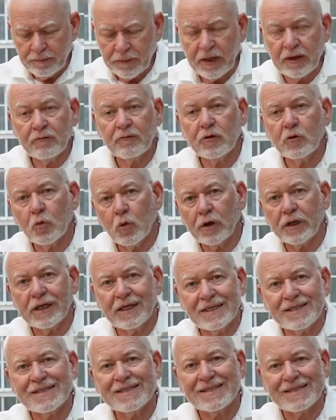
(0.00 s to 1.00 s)
Everyone
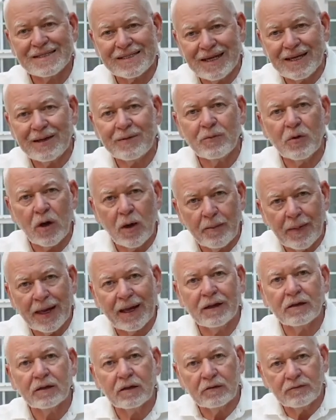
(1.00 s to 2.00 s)
gets the same
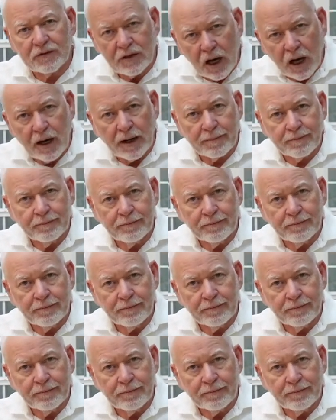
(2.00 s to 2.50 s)
amount of time.